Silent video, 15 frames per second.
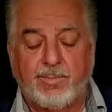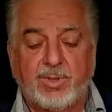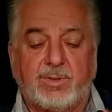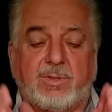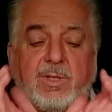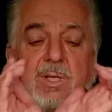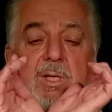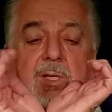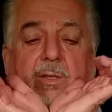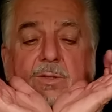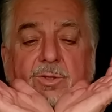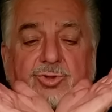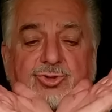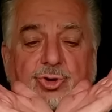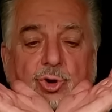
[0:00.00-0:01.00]
but the
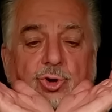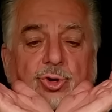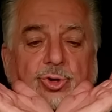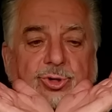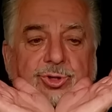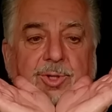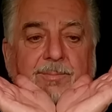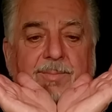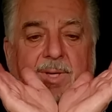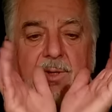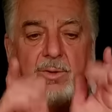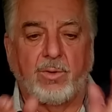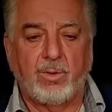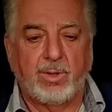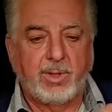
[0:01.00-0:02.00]
journal in the
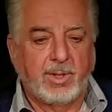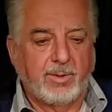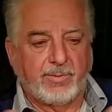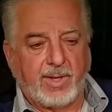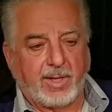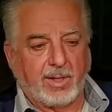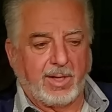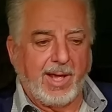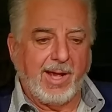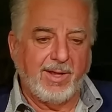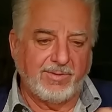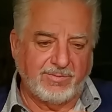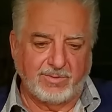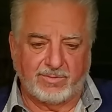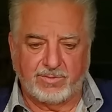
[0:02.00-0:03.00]
middle that
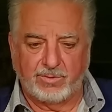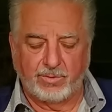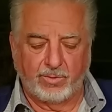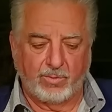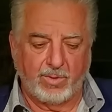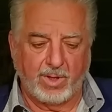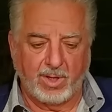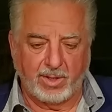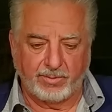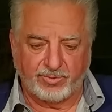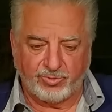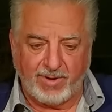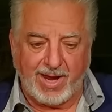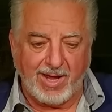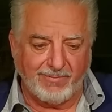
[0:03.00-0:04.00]
allows it to
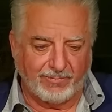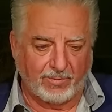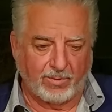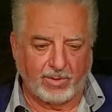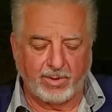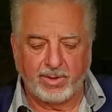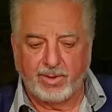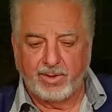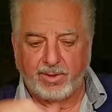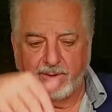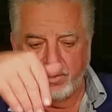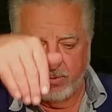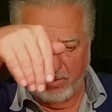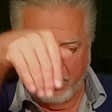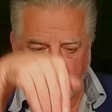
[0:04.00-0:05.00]
travel,
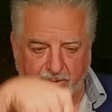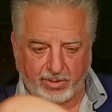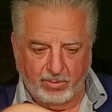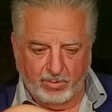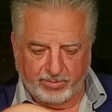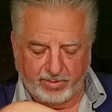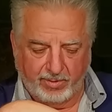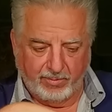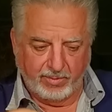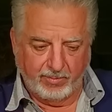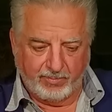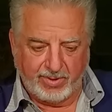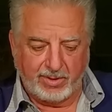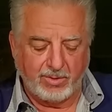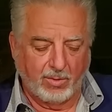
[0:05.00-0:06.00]
with
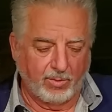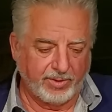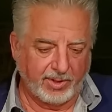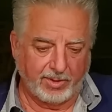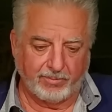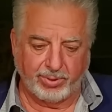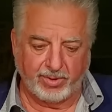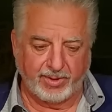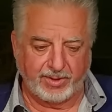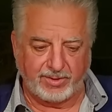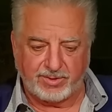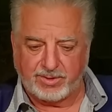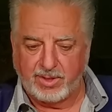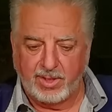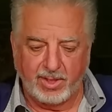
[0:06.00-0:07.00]
the pin holding it in
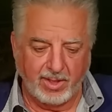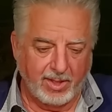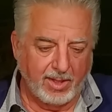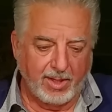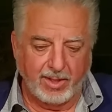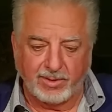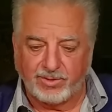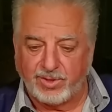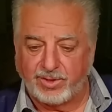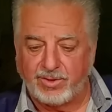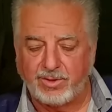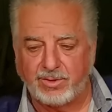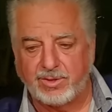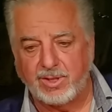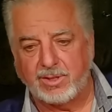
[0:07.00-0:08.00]
place,
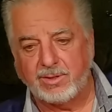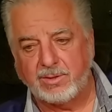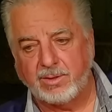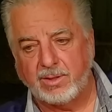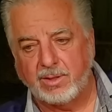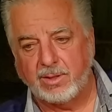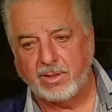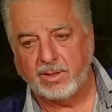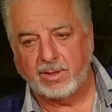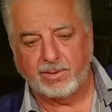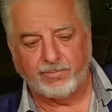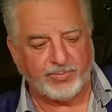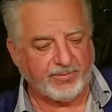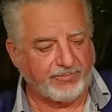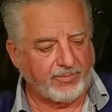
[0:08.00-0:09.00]
didn't
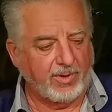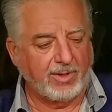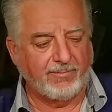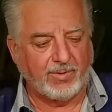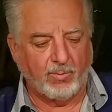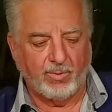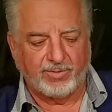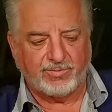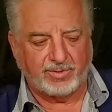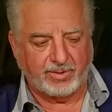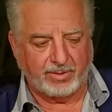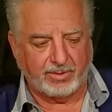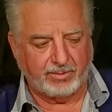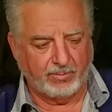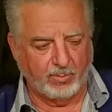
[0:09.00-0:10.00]
the front of it
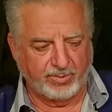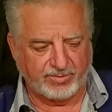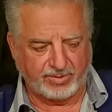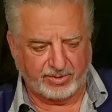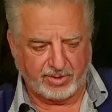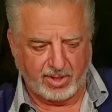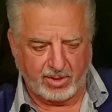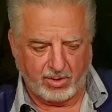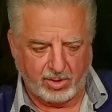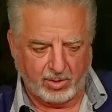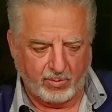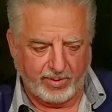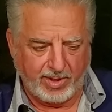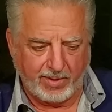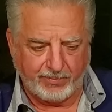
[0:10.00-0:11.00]
wasn't cut all
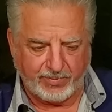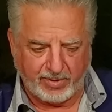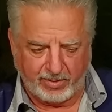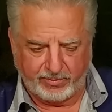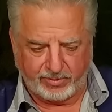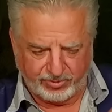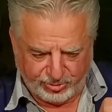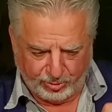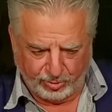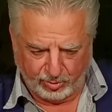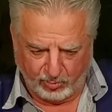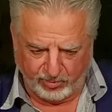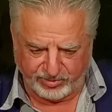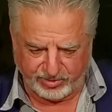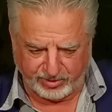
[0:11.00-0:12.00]
the way up there. The
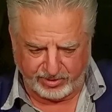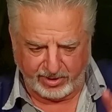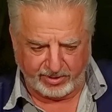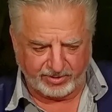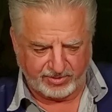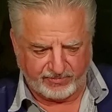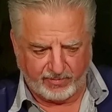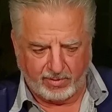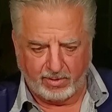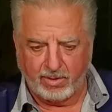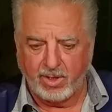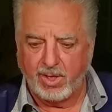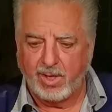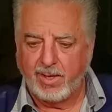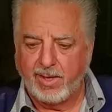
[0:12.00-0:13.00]
journal wasn't cut as
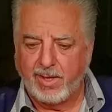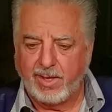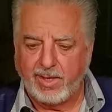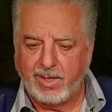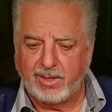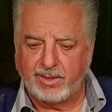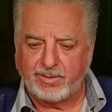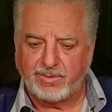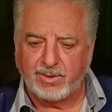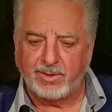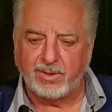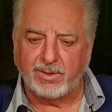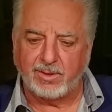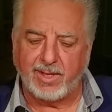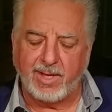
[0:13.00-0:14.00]
far, and it
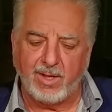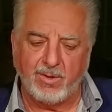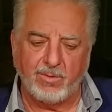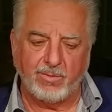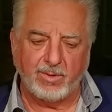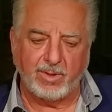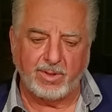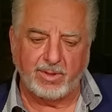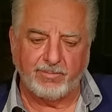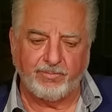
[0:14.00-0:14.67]
didn't allow